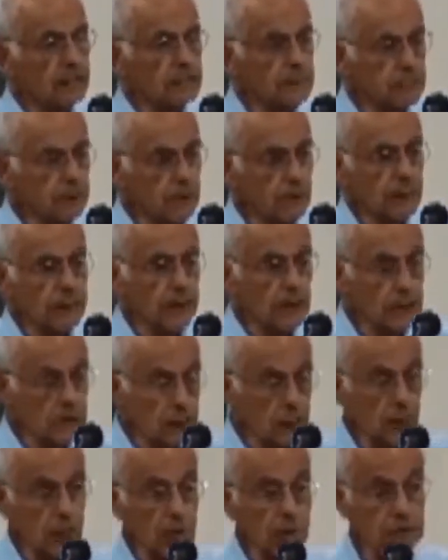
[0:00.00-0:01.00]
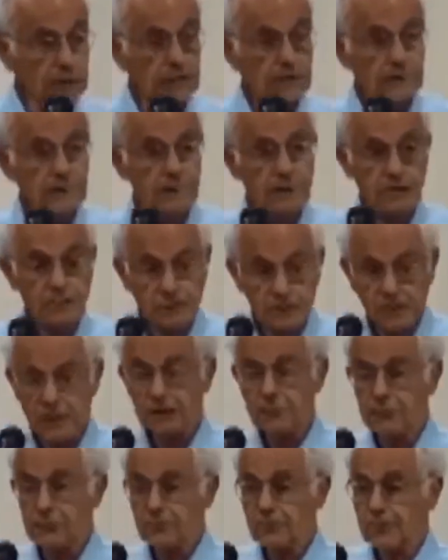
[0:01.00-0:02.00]
So they call it the
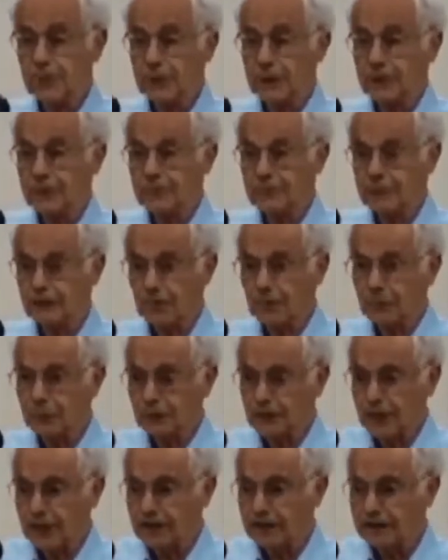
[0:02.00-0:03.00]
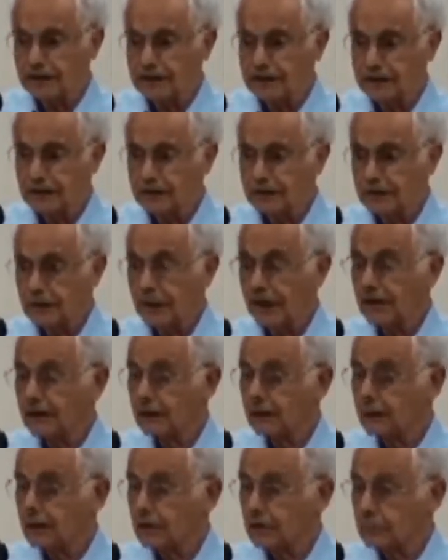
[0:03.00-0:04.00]
sacrifice of
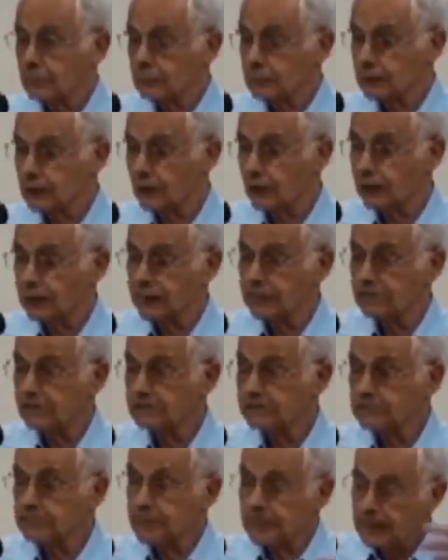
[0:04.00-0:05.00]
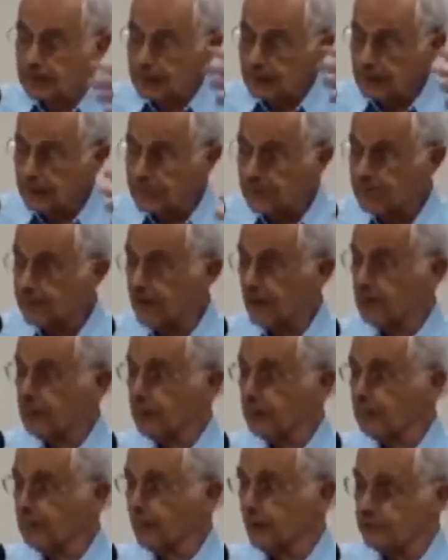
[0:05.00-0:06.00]
Yitzchak, or they could call it the
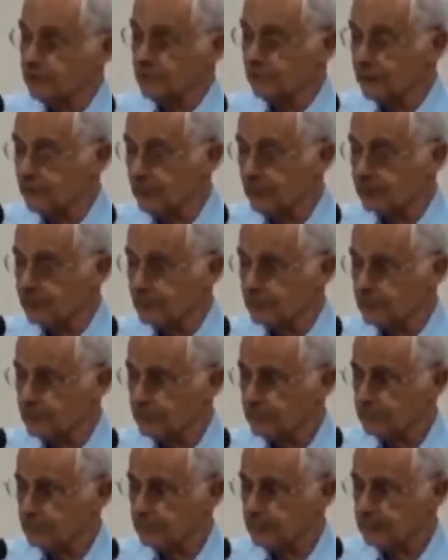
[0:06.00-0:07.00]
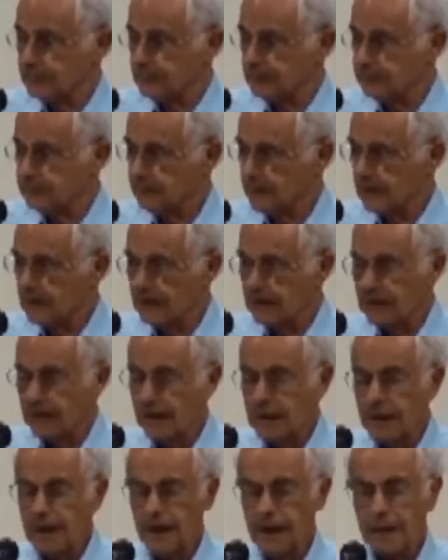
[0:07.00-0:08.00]
semi-sacrifice of Yitzchak.
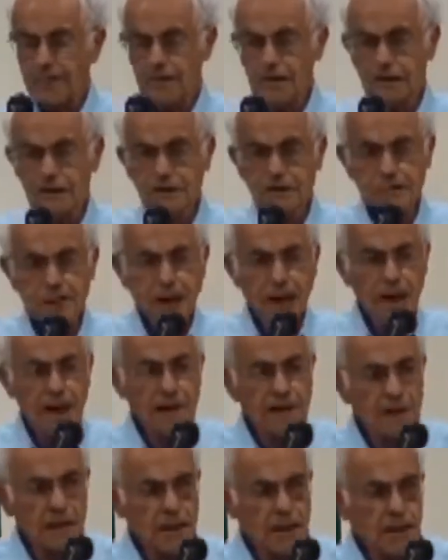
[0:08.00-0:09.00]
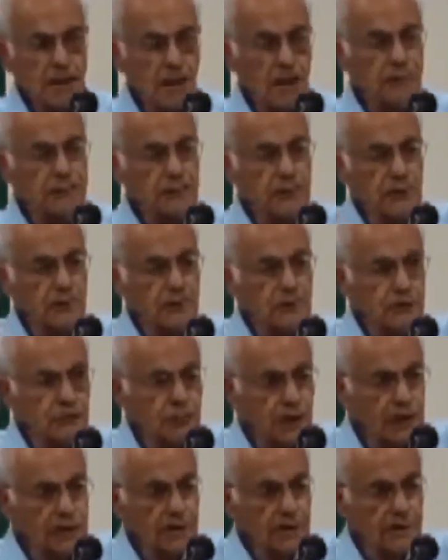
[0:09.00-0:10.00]
And the sign of
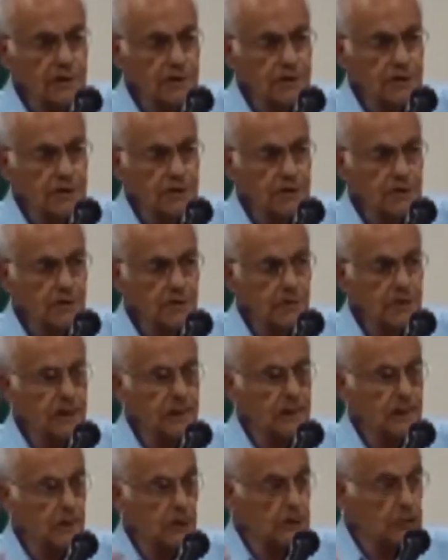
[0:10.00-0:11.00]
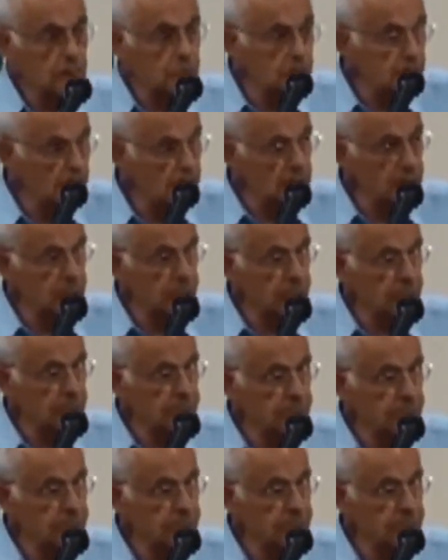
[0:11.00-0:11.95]
Christianity is the cross.